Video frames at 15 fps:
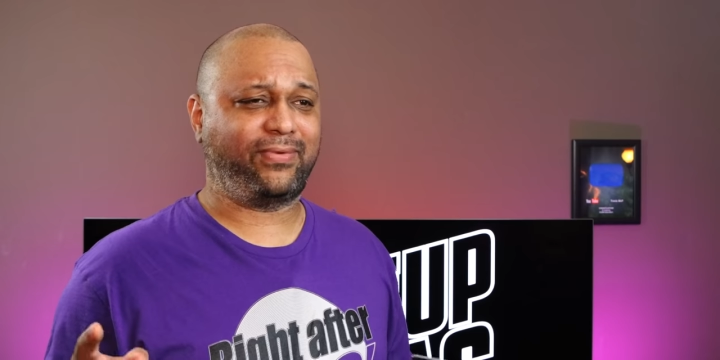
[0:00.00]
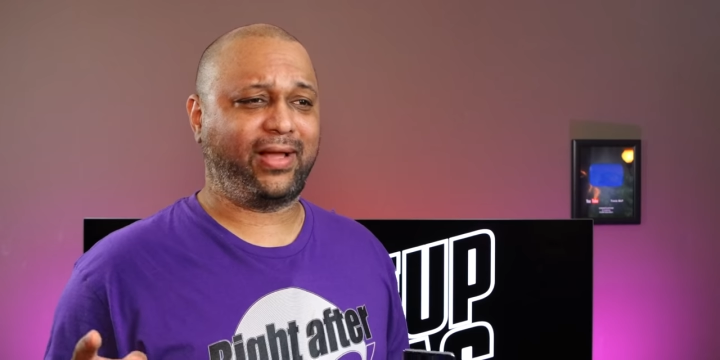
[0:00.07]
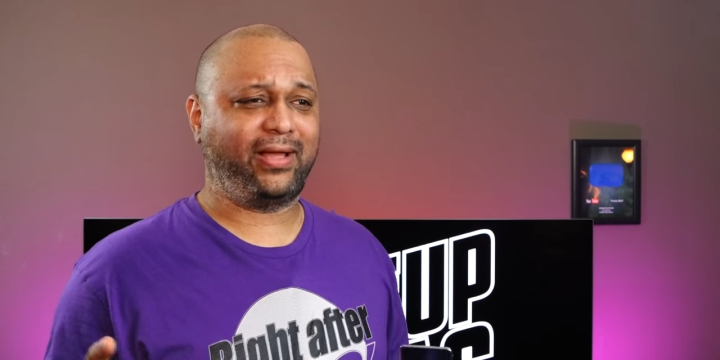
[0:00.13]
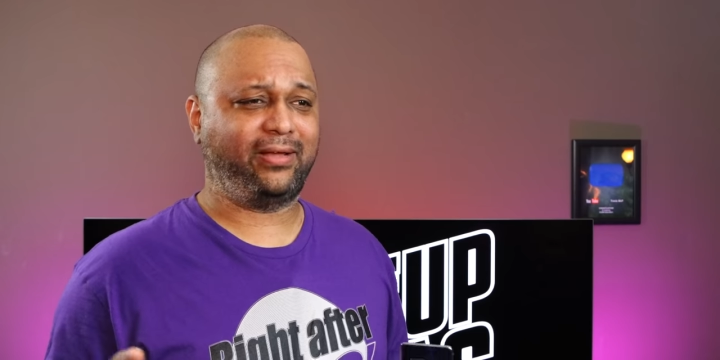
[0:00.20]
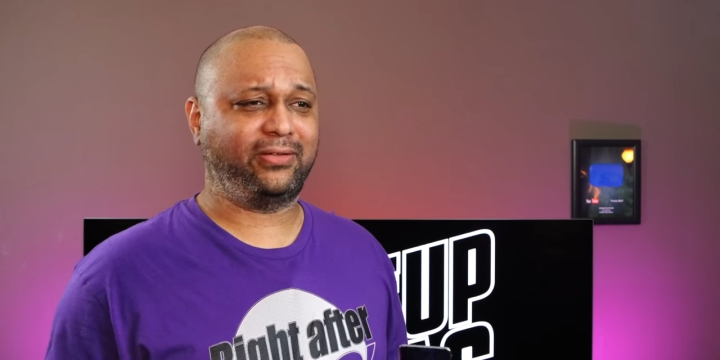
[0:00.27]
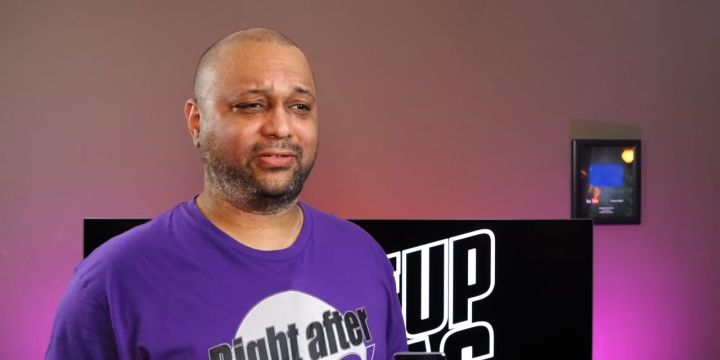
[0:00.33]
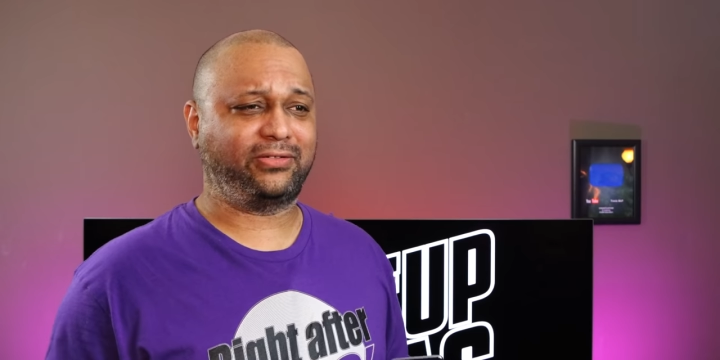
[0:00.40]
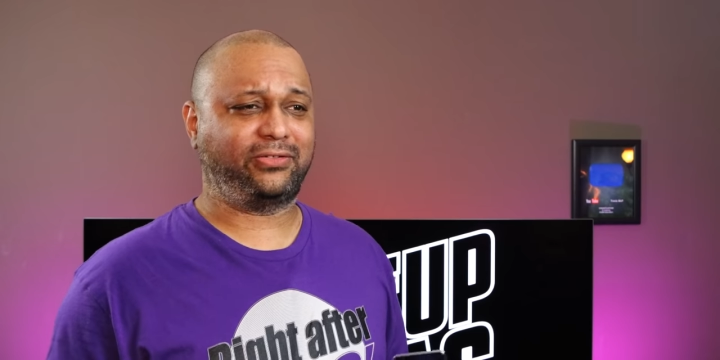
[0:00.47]

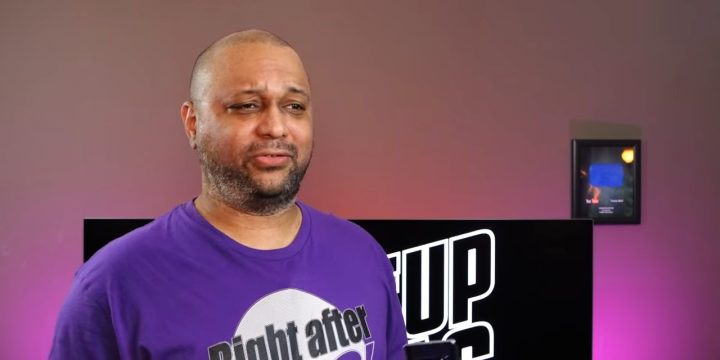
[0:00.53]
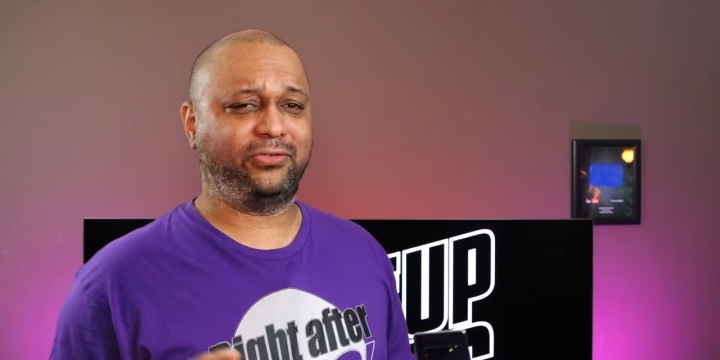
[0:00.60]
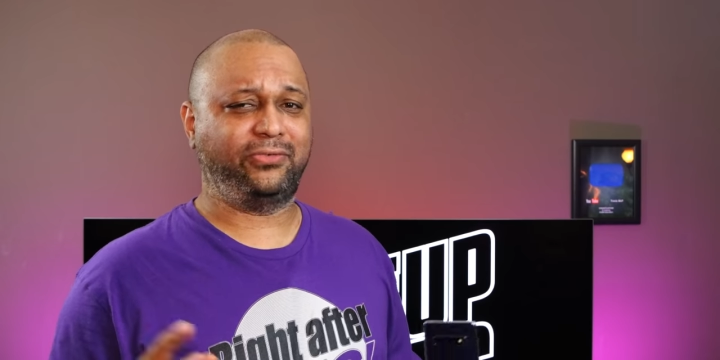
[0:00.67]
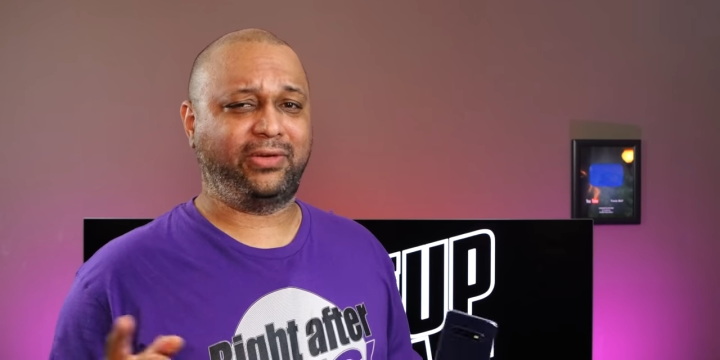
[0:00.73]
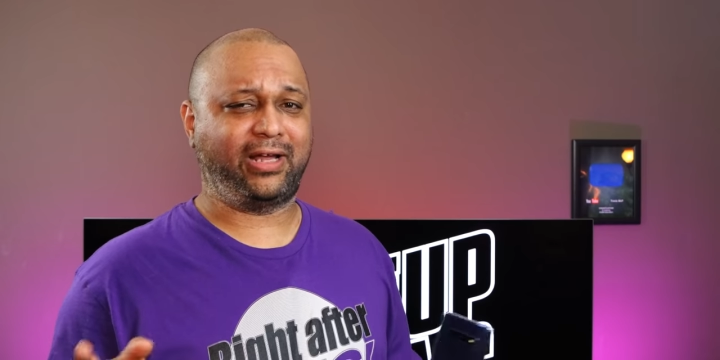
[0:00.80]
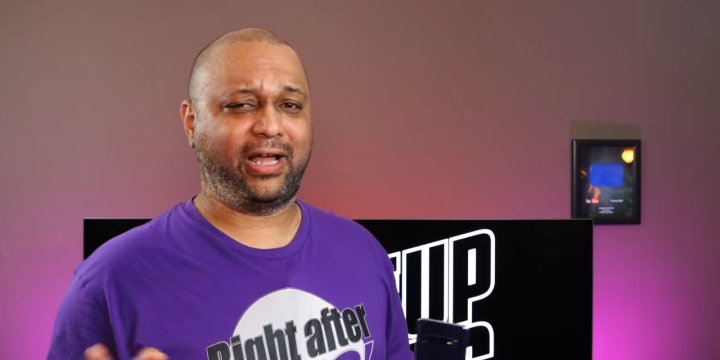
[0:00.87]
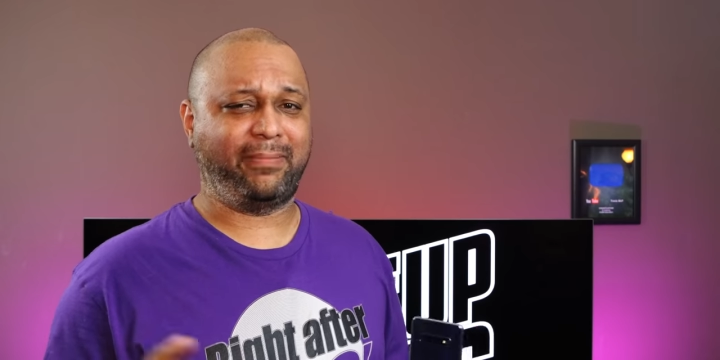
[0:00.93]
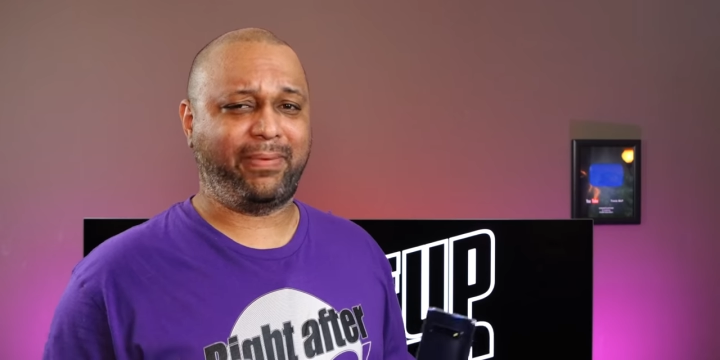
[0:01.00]
files
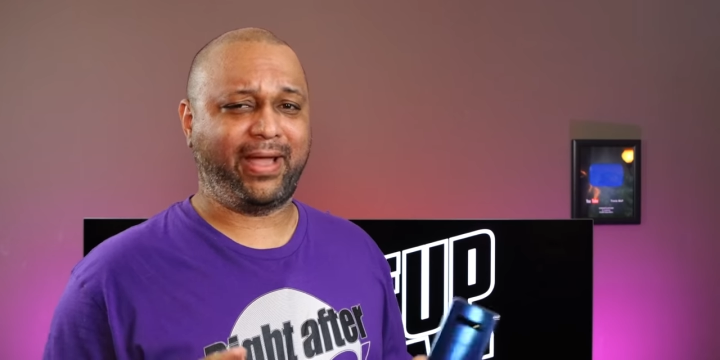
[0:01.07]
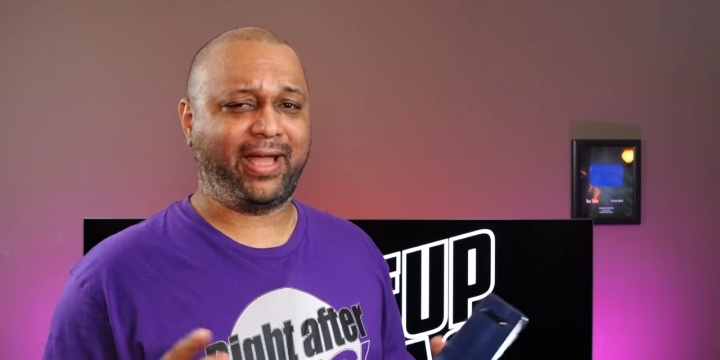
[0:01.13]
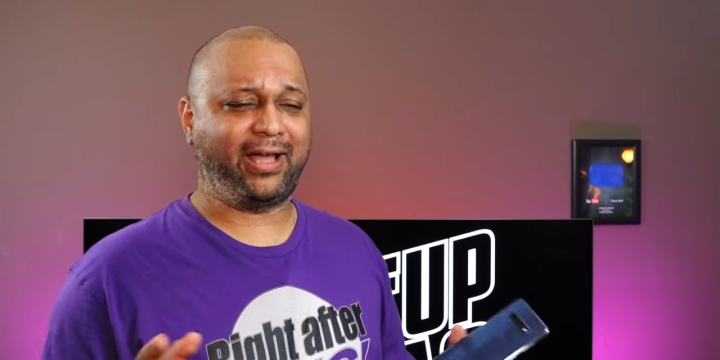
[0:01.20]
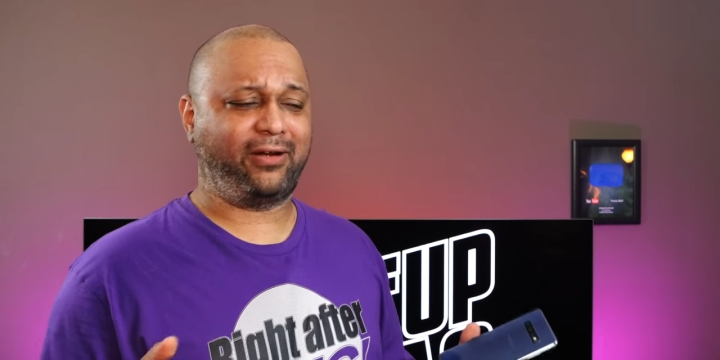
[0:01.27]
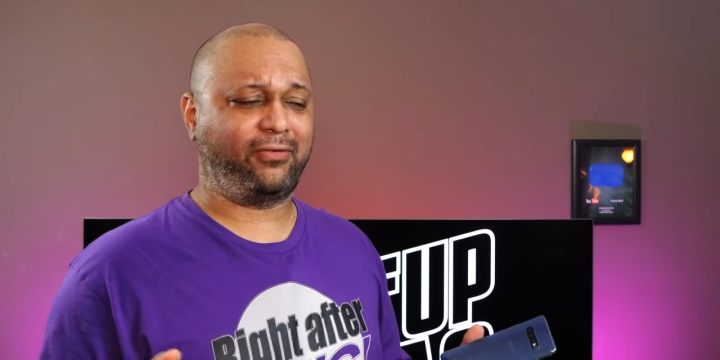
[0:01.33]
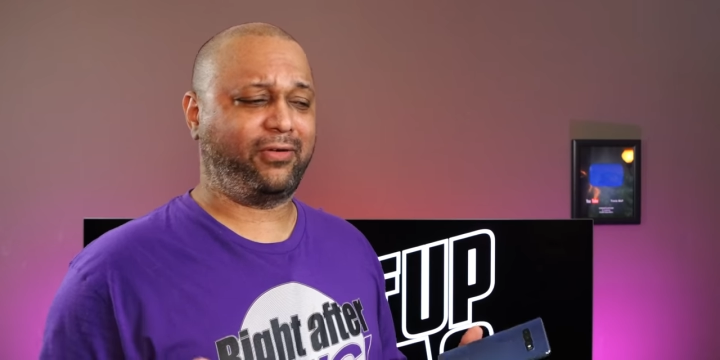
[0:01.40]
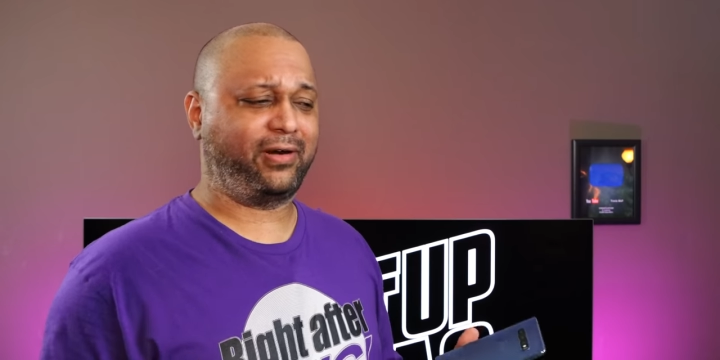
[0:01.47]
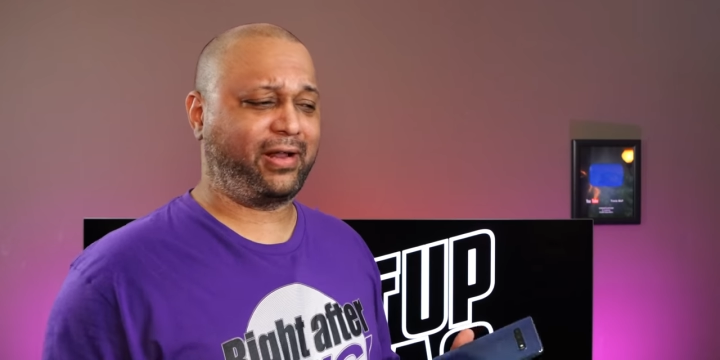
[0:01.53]
to an
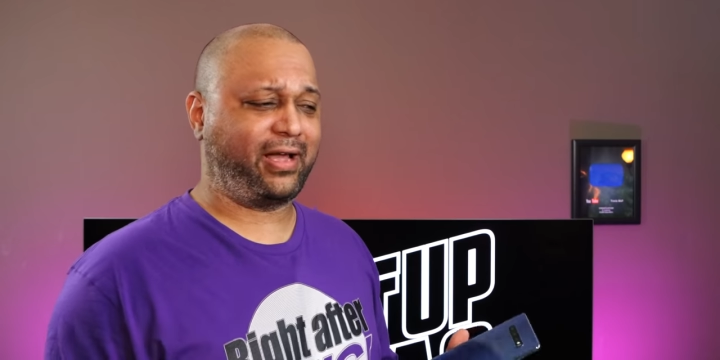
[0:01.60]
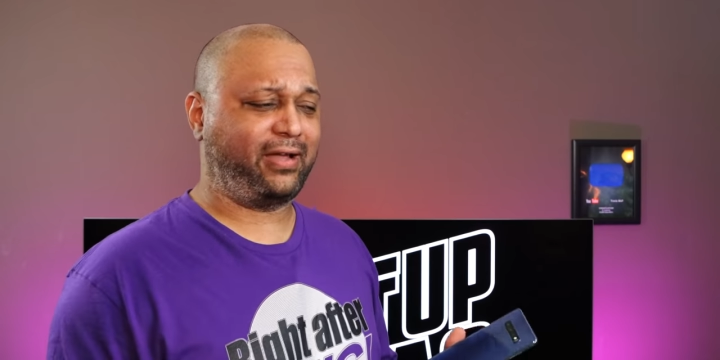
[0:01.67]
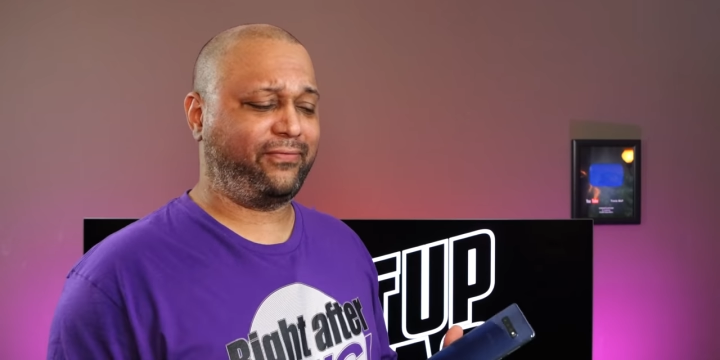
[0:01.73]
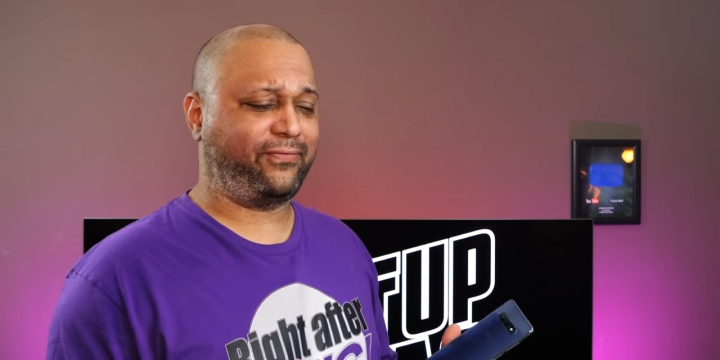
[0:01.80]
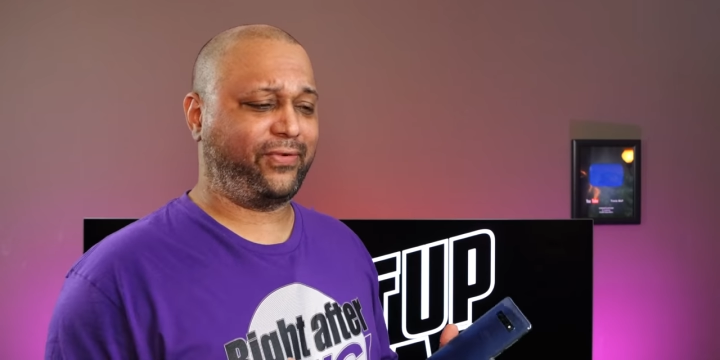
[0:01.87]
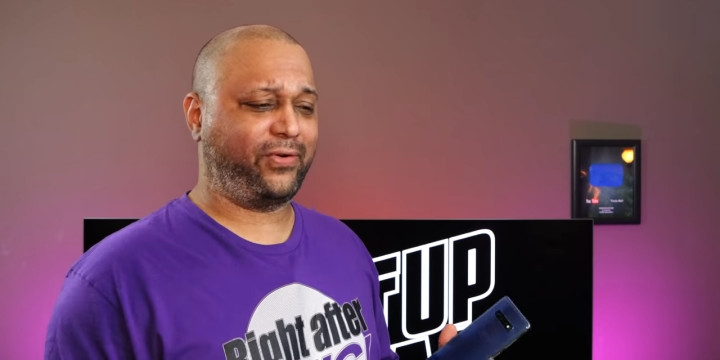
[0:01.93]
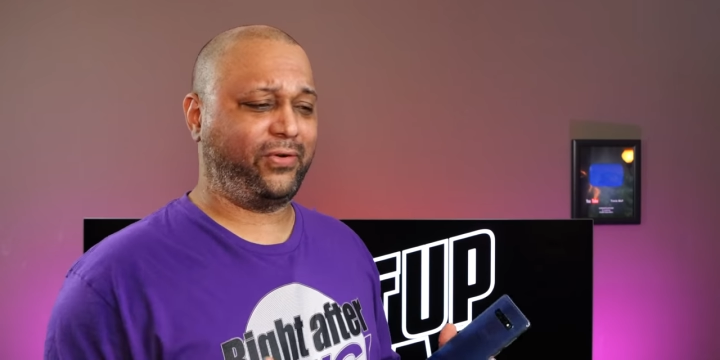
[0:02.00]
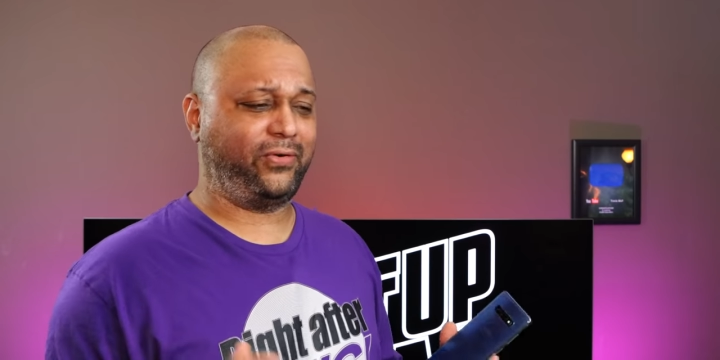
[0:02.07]
iPad or an
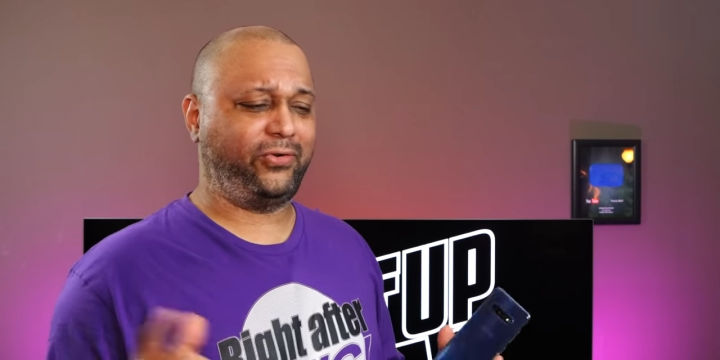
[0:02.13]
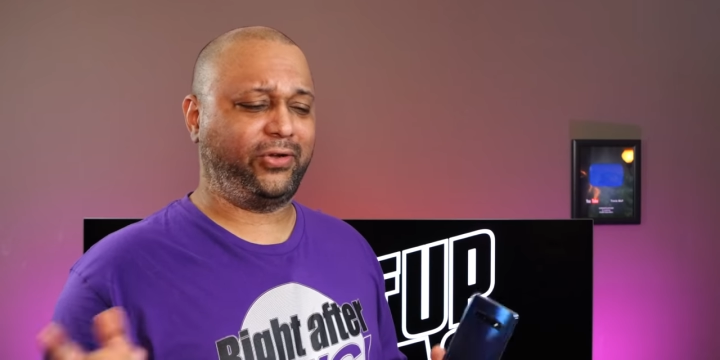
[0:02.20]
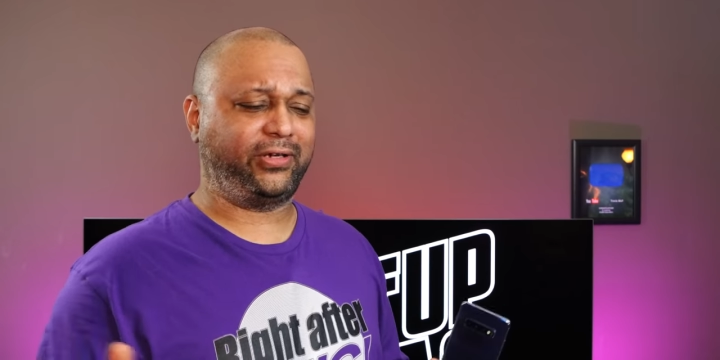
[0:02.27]
iPhone.